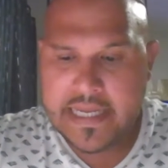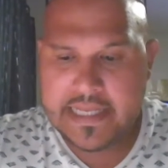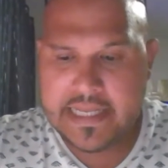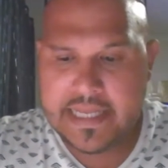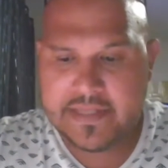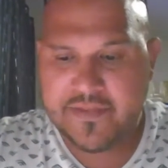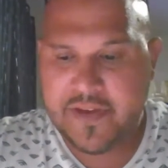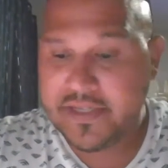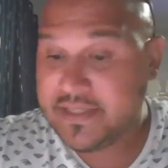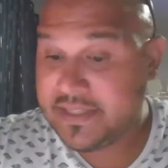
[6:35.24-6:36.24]
it's
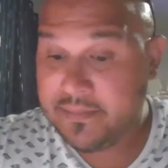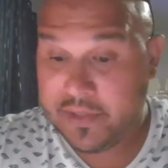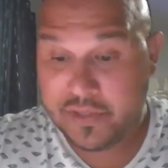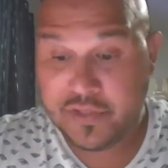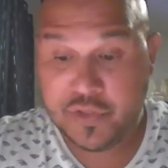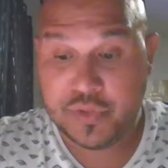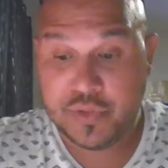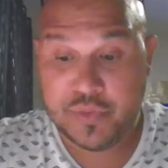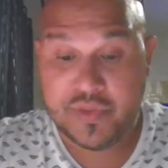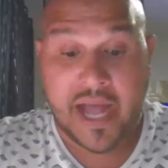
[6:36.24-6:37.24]
very similar
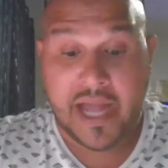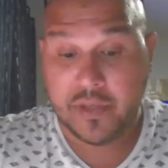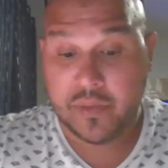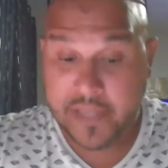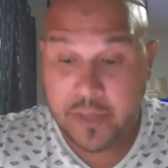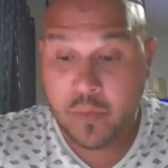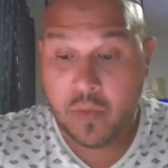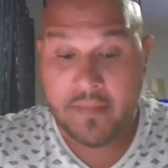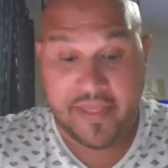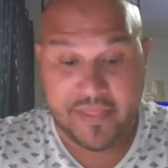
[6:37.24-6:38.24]
to the
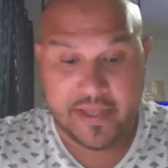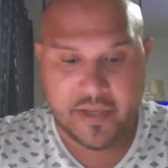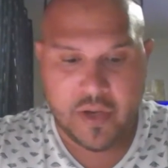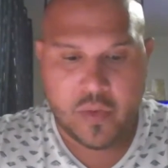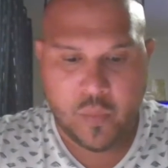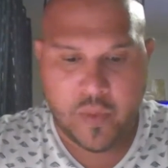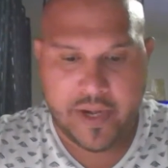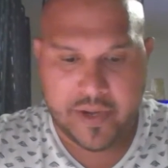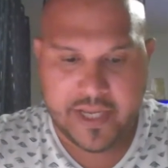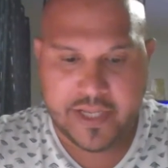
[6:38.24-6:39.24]
audiolingual method,
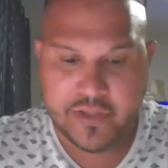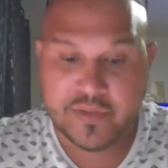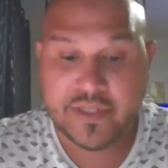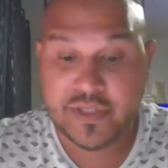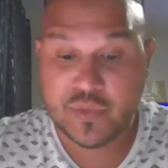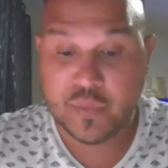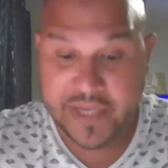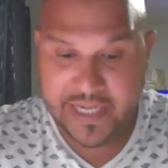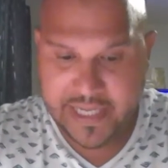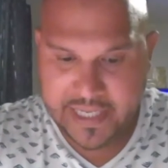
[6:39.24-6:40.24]
where he uses
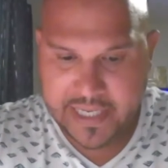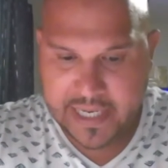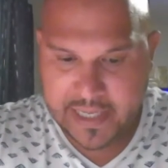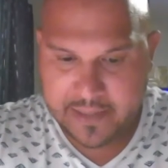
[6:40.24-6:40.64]
reading,